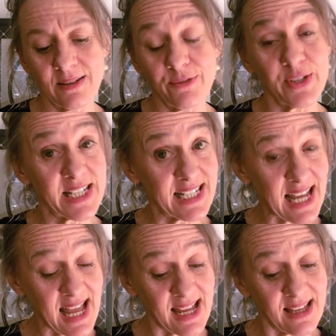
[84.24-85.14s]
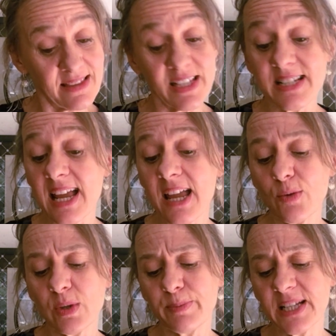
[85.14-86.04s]
For today, the day
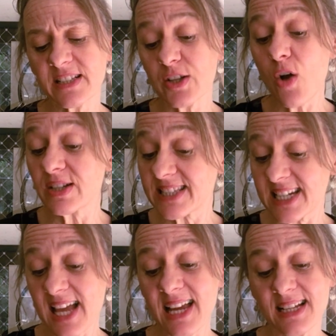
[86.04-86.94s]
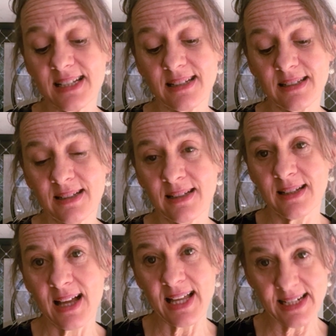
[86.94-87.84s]
will be as long as the night,
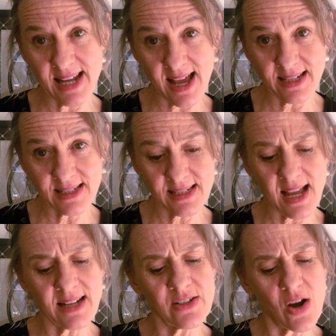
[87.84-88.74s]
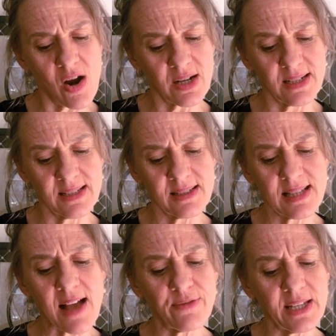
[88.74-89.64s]
and light and darkness
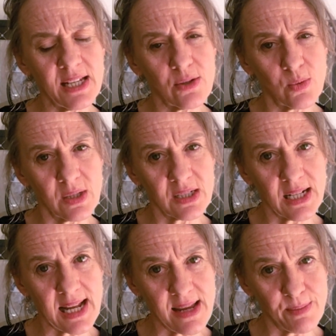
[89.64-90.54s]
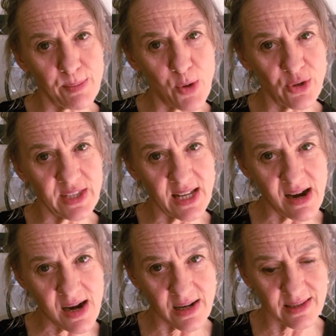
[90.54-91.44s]
have equal claim upon the
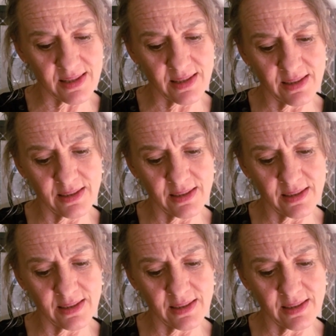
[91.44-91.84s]
earth."